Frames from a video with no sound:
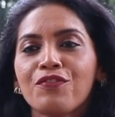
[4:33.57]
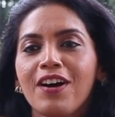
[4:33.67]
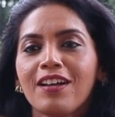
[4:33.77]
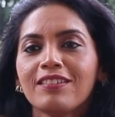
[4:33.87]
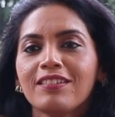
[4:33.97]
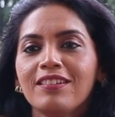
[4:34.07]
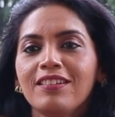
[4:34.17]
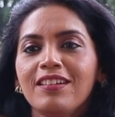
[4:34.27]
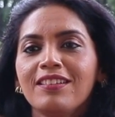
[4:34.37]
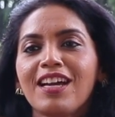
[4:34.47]
father
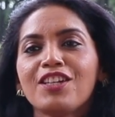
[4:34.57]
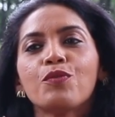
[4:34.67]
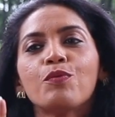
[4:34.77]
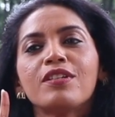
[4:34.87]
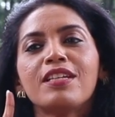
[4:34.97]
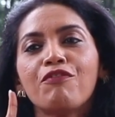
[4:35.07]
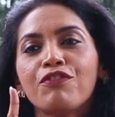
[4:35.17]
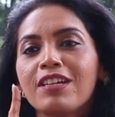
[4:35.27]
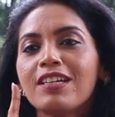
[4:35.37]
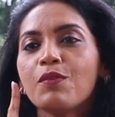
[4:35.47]
that you would
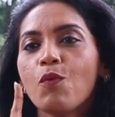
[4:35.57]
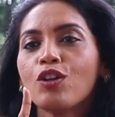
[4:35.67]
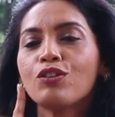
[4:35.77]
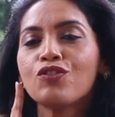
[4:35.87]
definitely want